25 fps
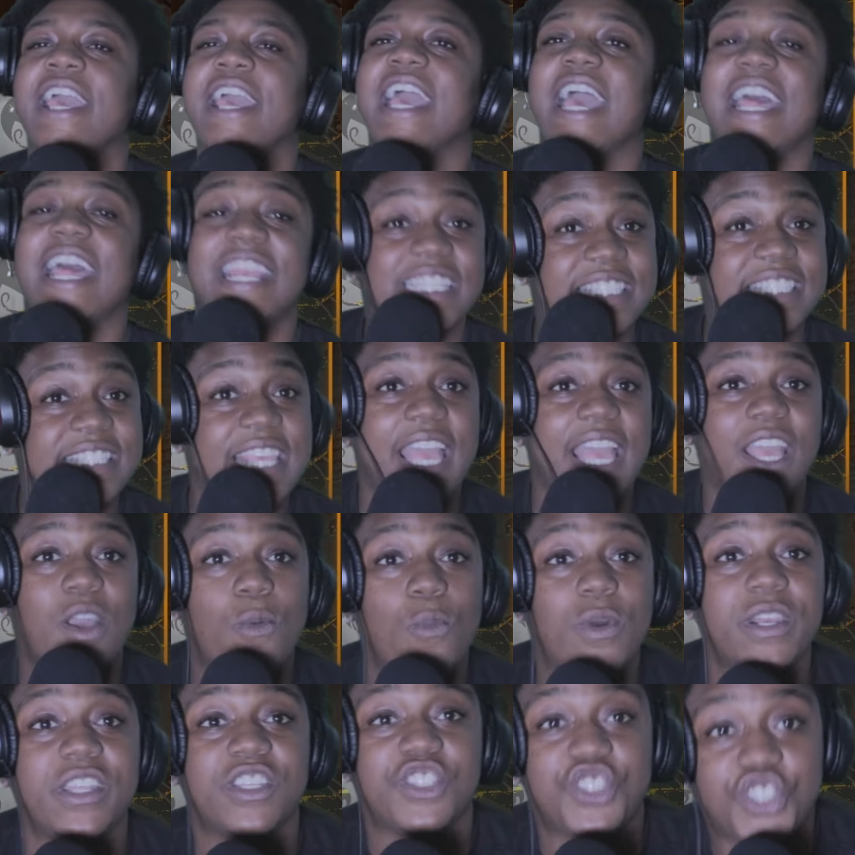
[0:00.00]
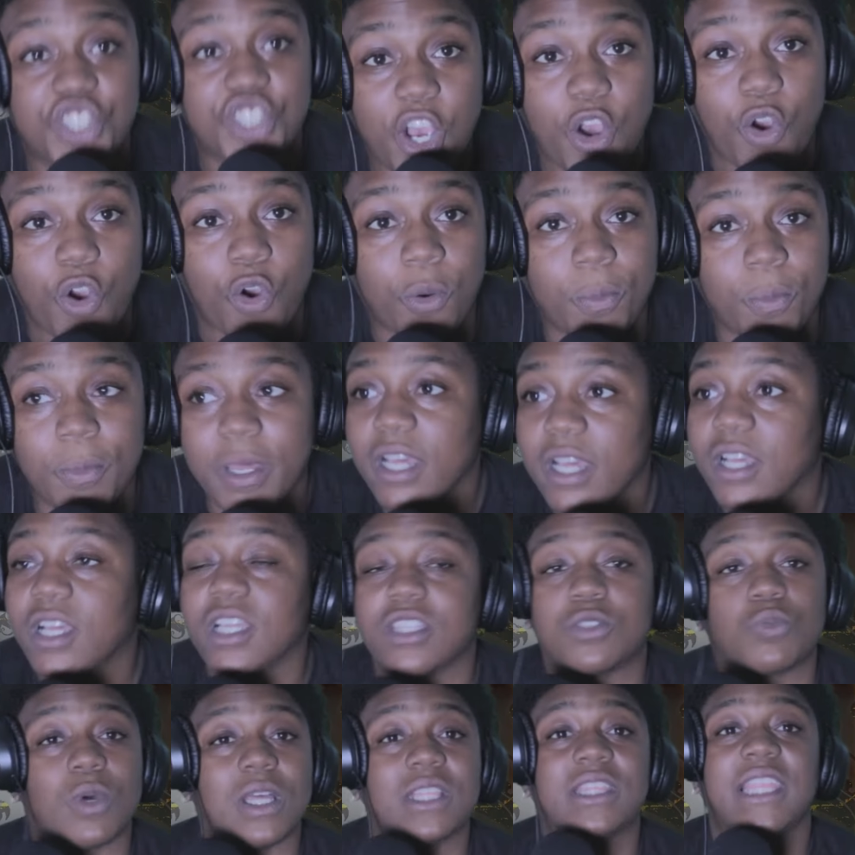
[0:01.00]
And the second one is Job.
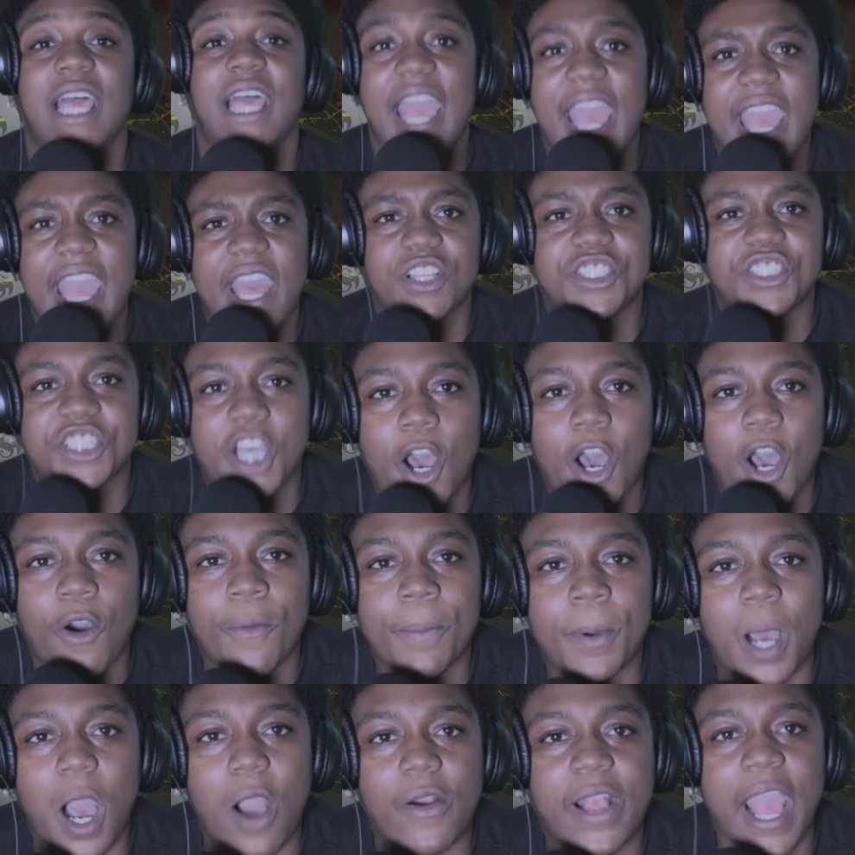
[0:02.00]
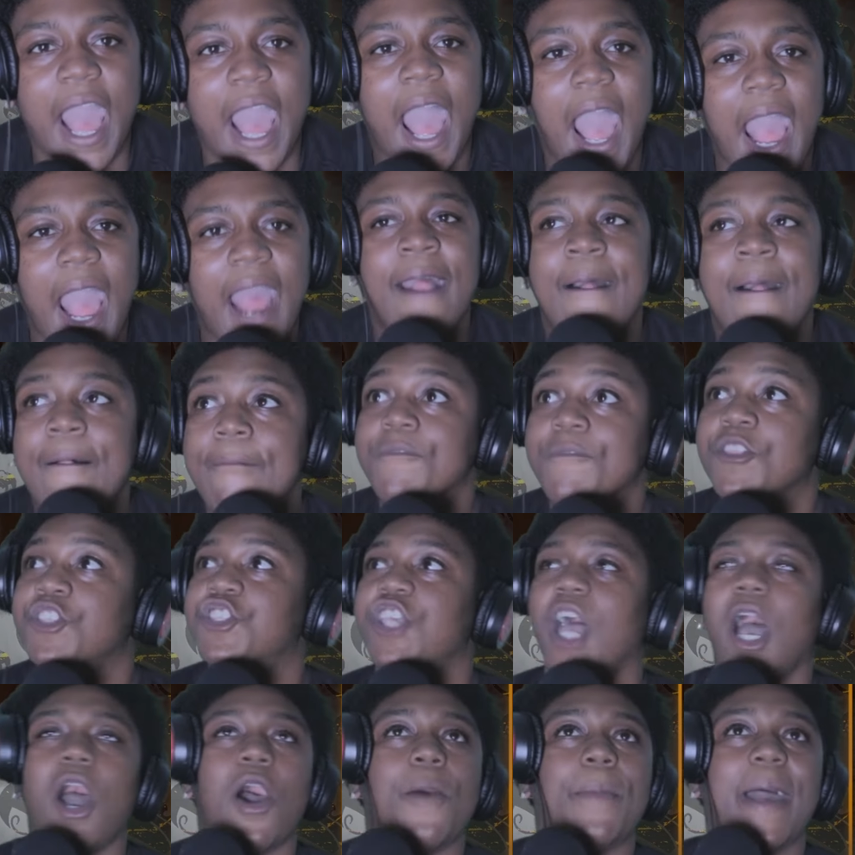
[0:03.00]
Because what the hell, Job? Okay,
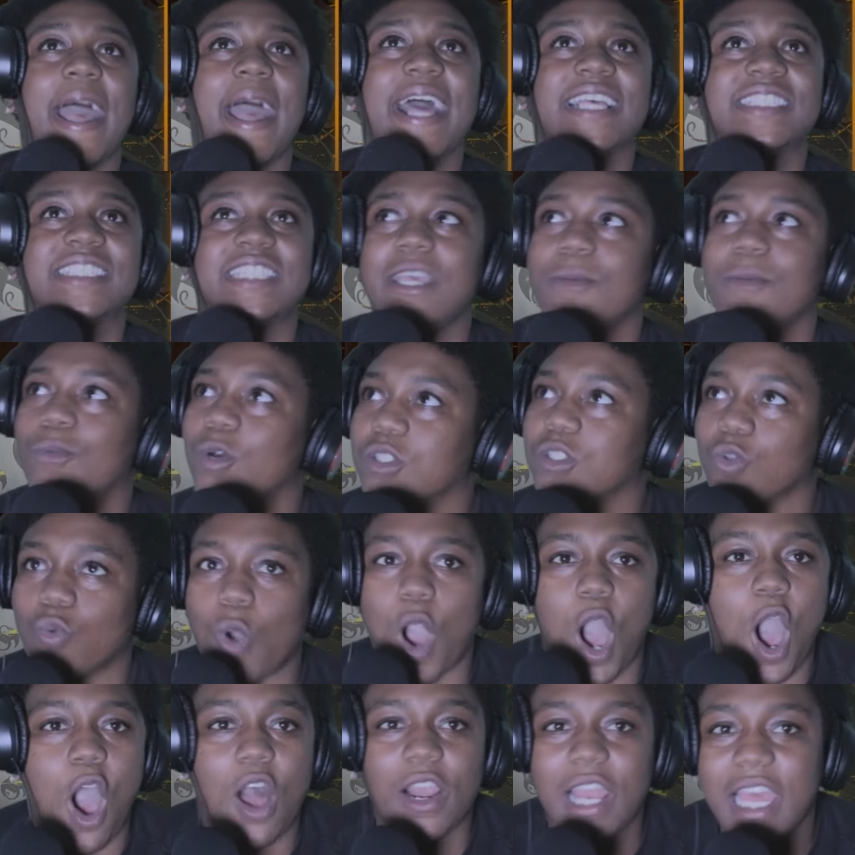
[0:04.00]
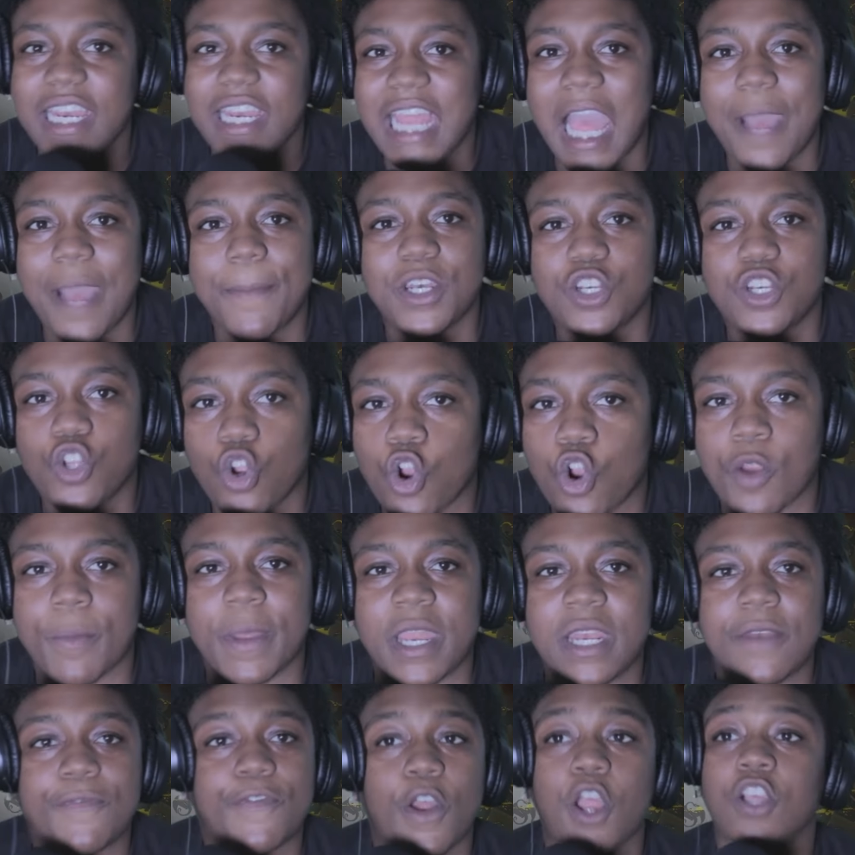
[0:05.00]
Job ass, he went through all that damn
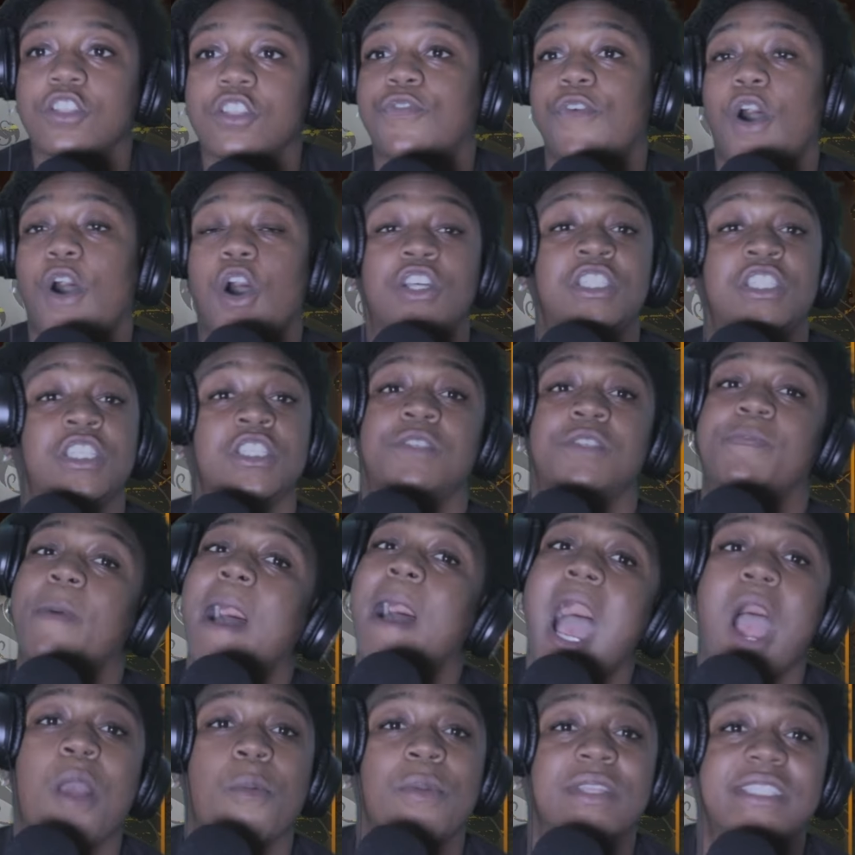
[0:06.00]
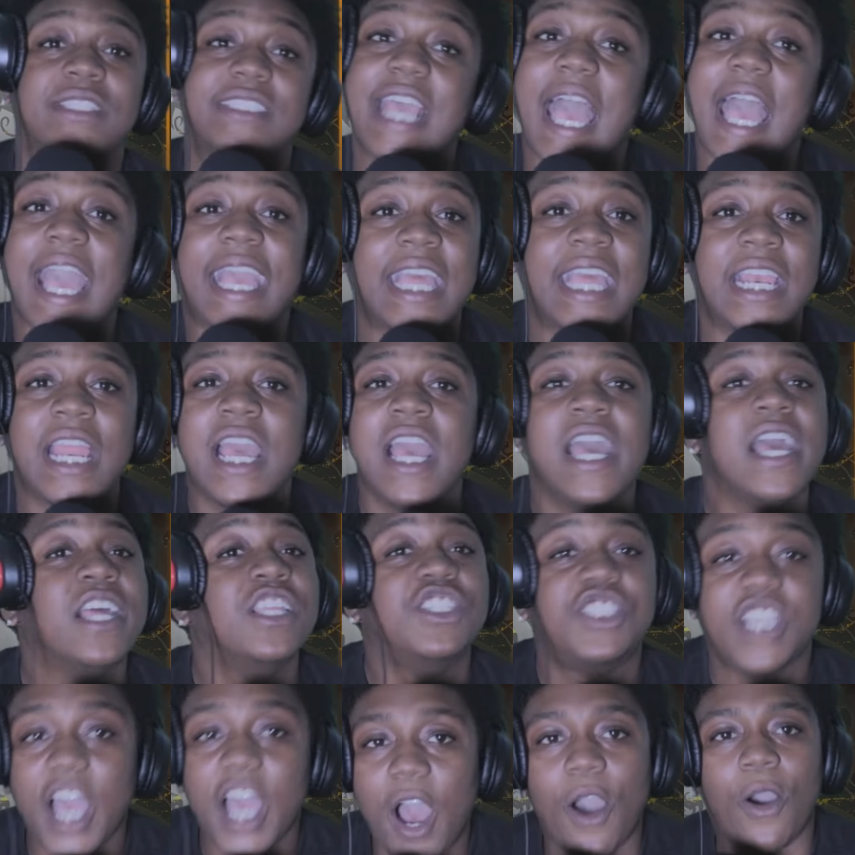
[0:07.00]
endurement. First of all, it's inspiring. Second,
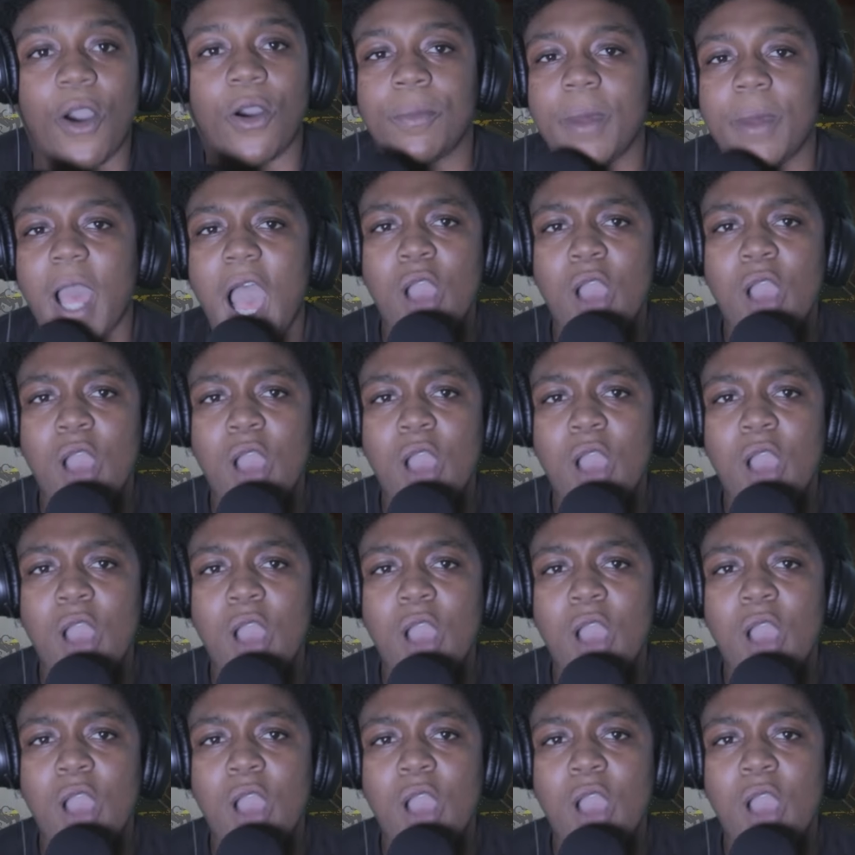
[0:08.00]
Job.